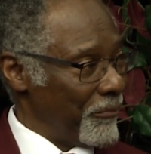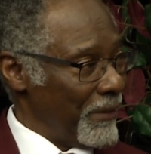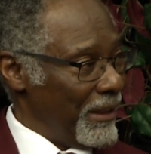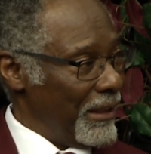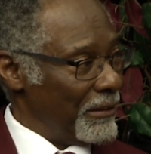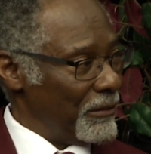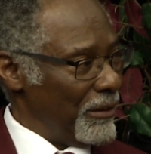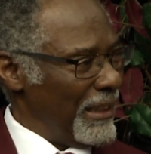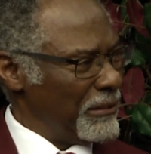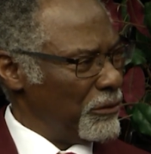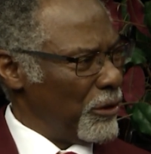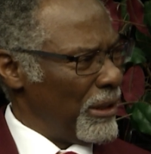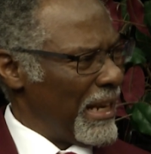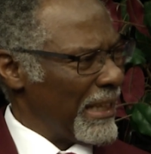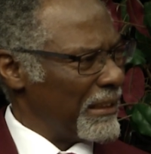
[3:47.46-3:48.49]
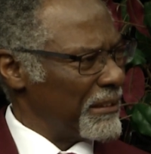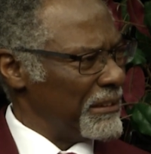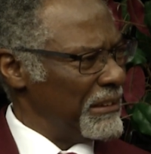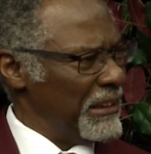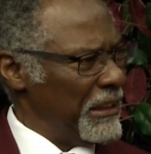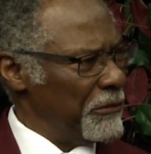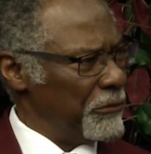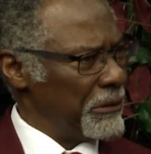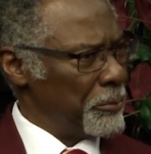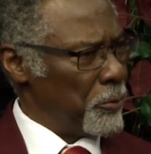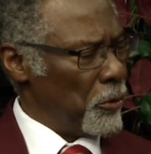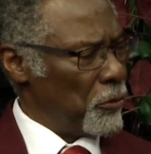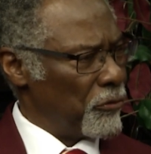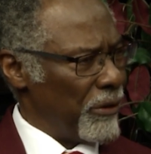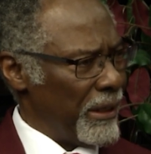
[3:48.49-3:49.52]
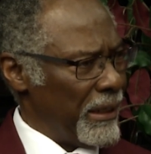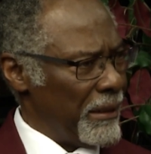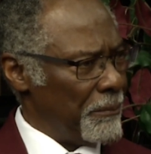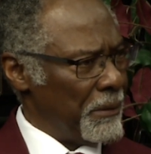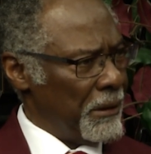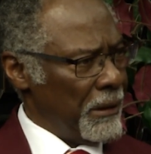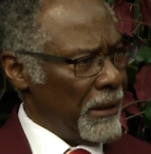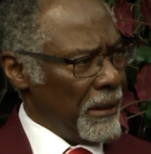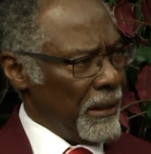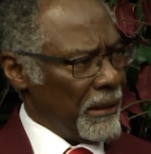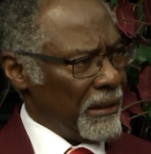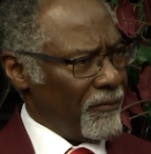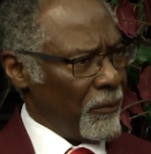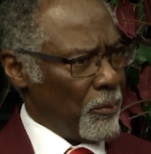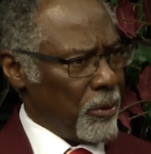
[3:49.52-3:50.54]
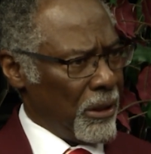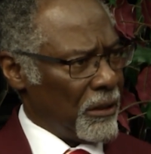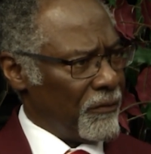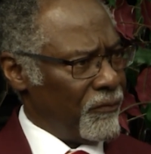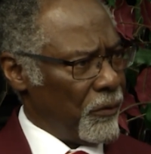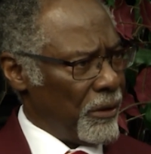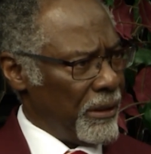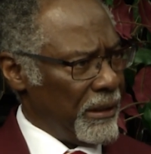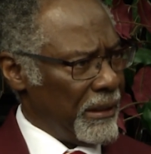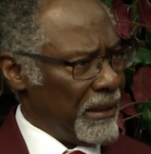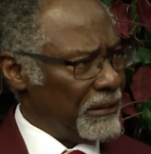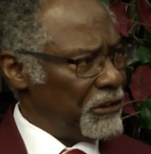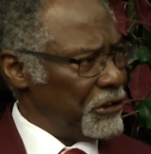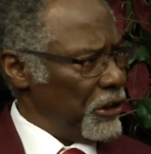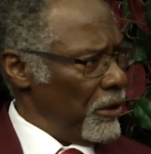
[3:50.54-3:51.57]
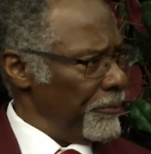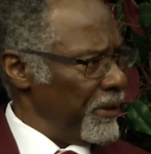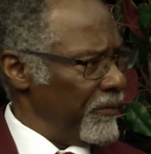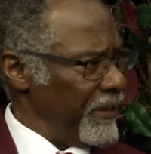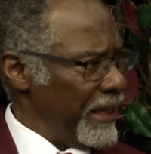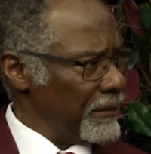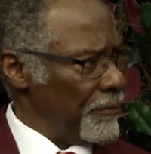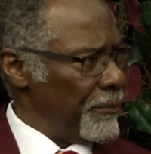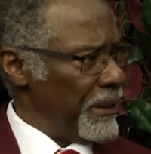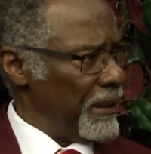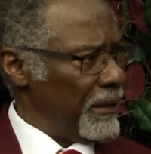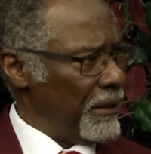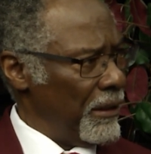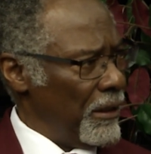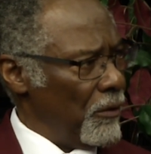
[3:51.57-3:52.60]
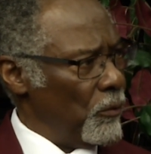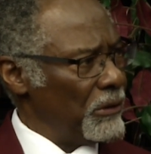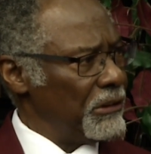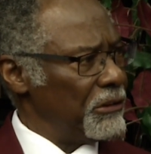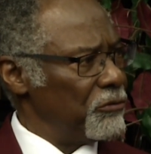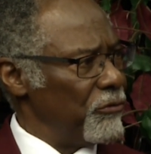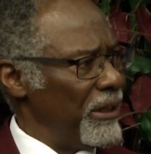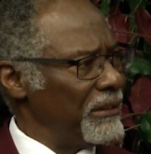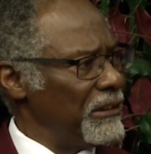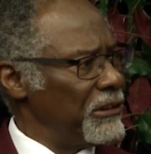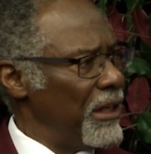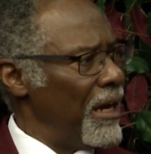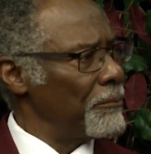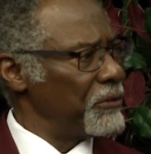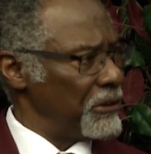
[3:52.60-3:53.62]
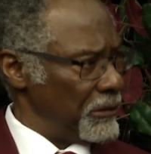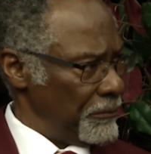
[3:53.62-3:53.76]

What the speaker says: And so that's sort of like a continuous program, and give a plug for the chairman of that committee, which is Reggie Thompson.